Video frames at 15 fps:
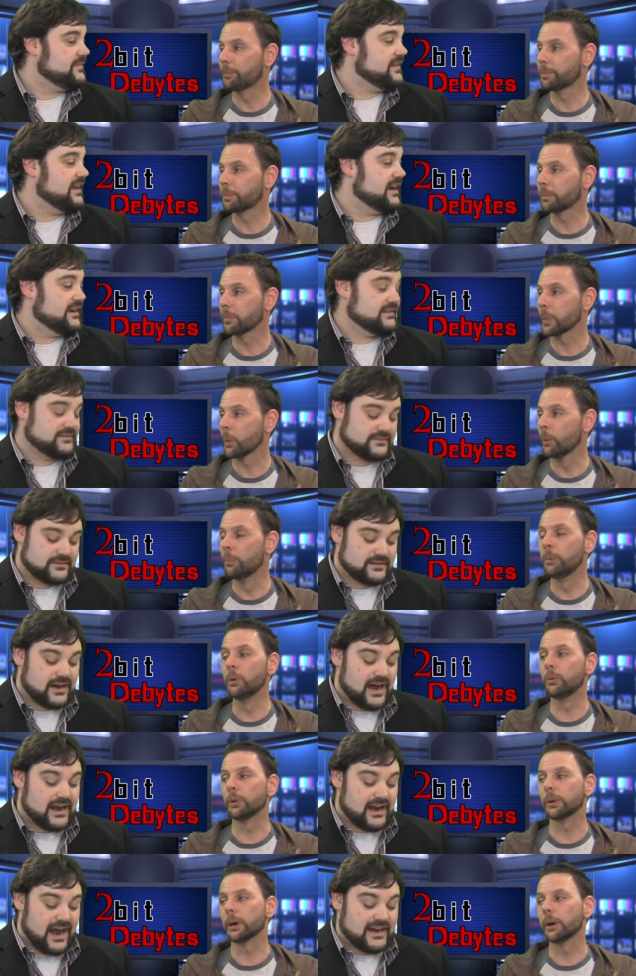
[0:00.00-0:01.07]
Speaker 1: Yeah, with music,
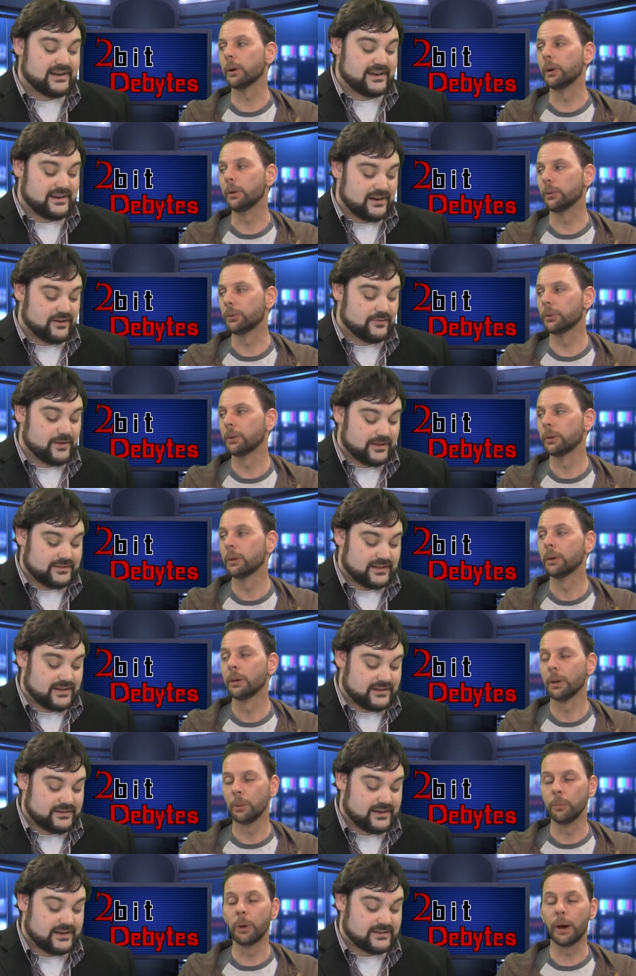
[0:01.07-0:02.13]
I, I did hear about that. I
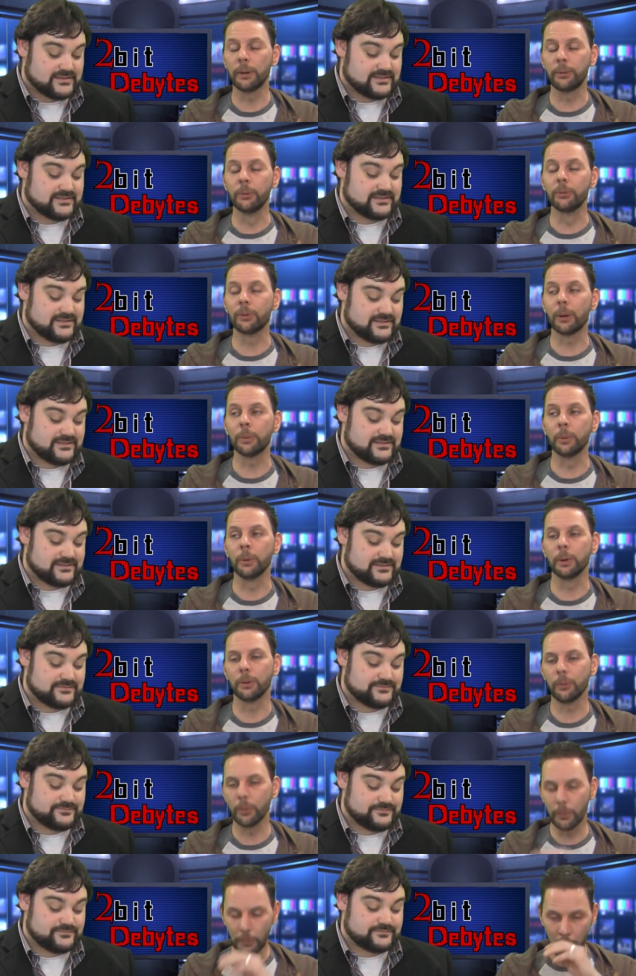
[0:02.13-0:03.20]
mean, yes, iTunes stopped doing it.
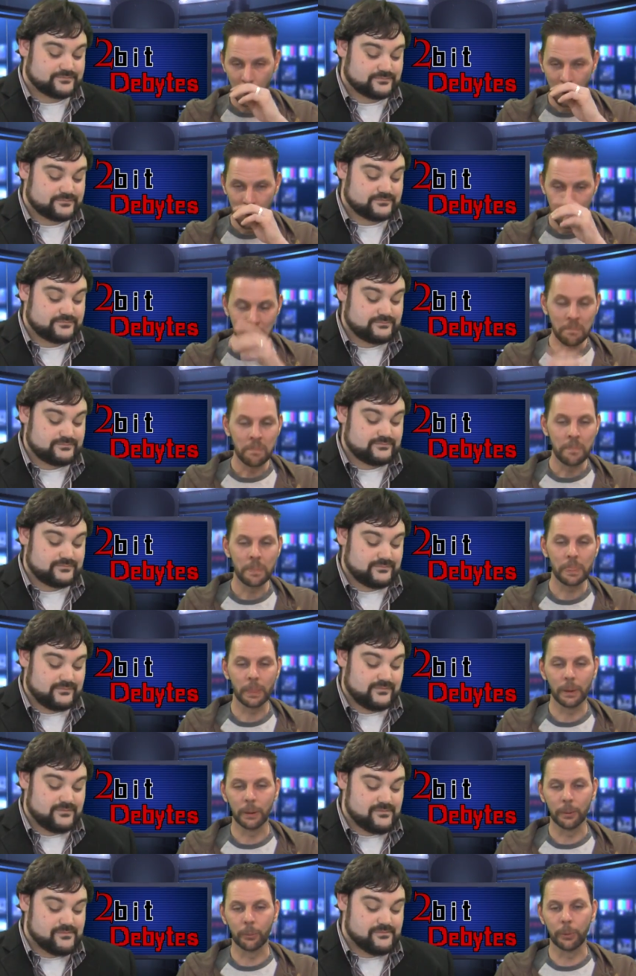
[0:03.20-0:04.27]
So
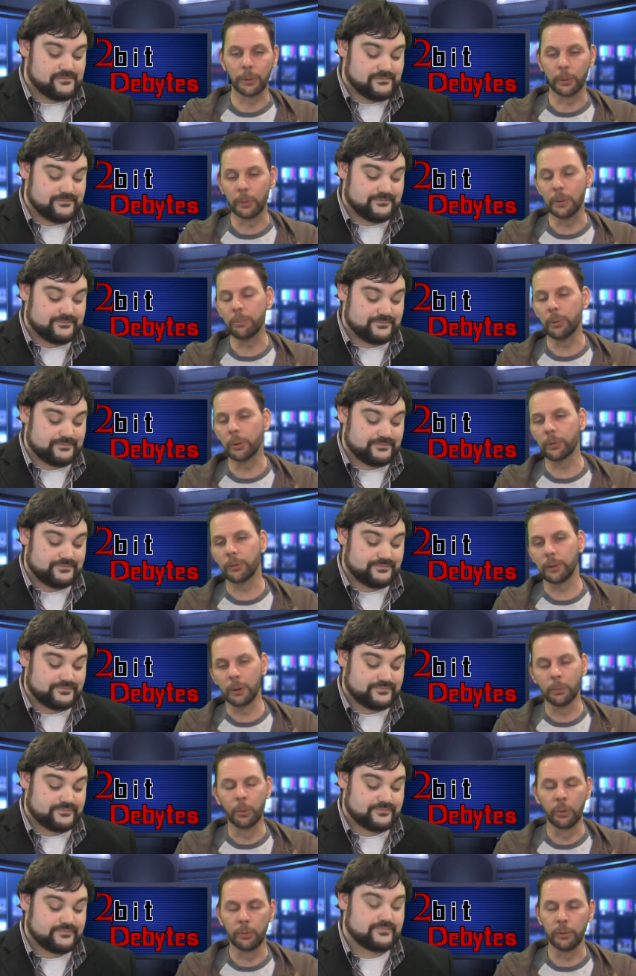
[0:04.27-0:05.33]
with their ebooks and their
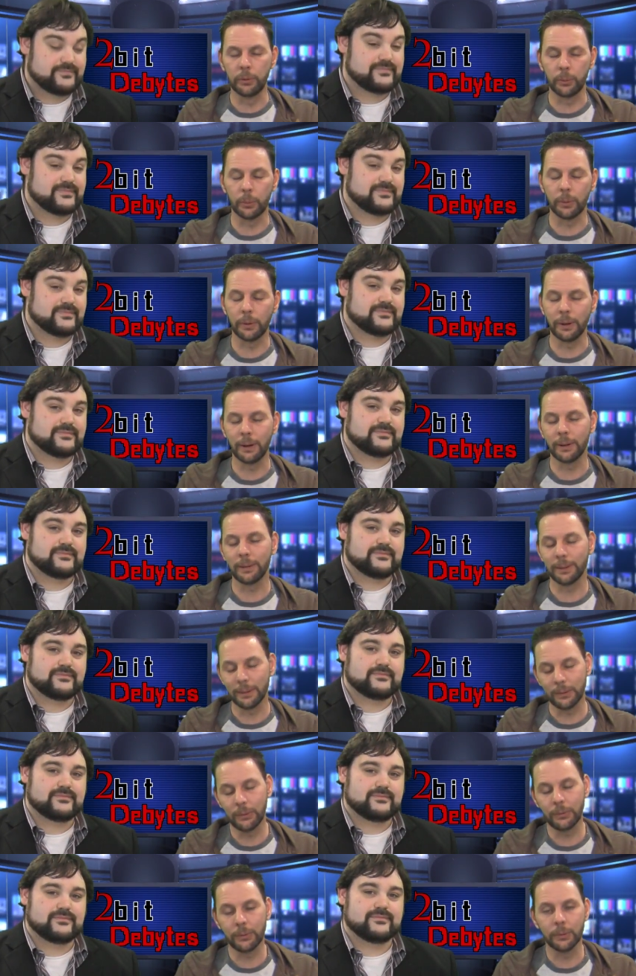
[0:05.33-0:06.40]
movies and whatnot, they're
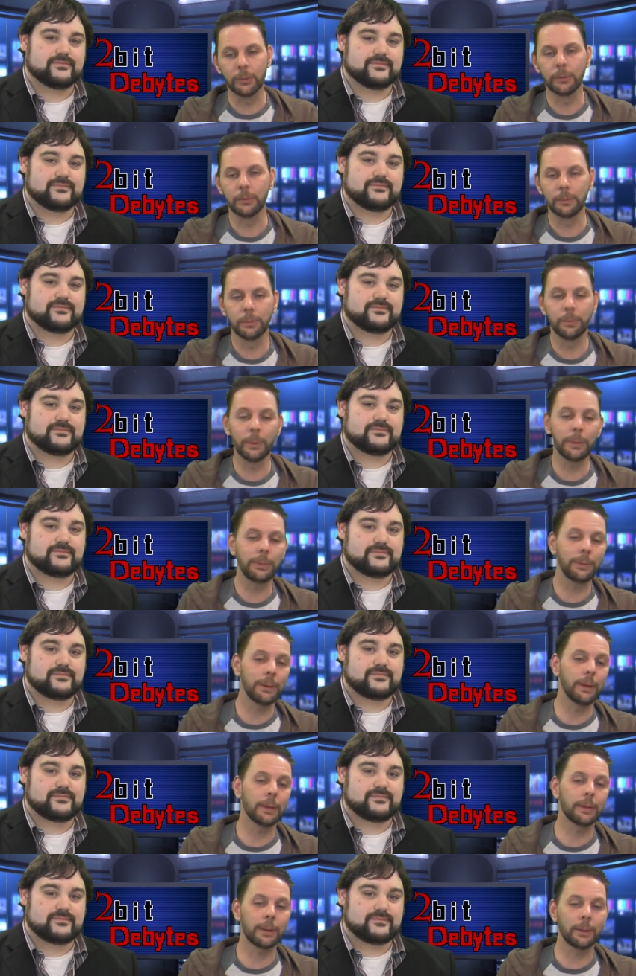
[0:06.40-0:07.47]
still, mm-hmm. but
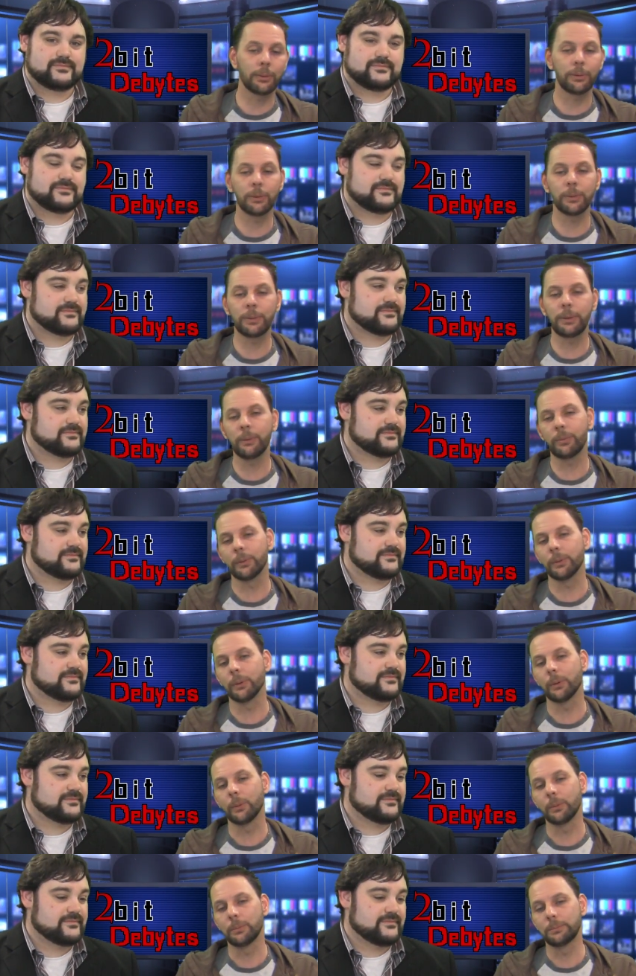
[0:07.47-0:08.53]
that's different
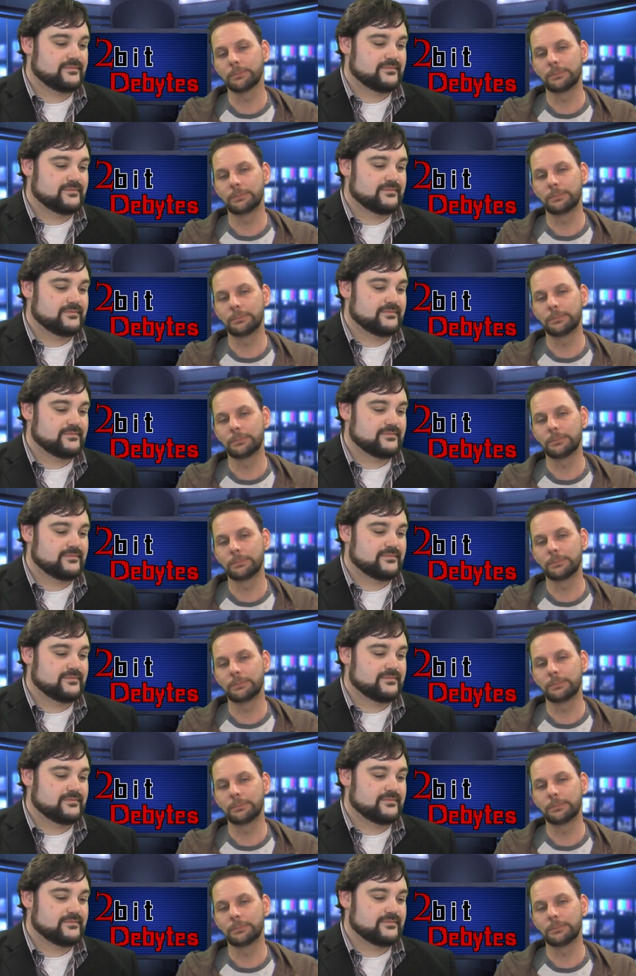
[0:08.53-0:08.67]
though.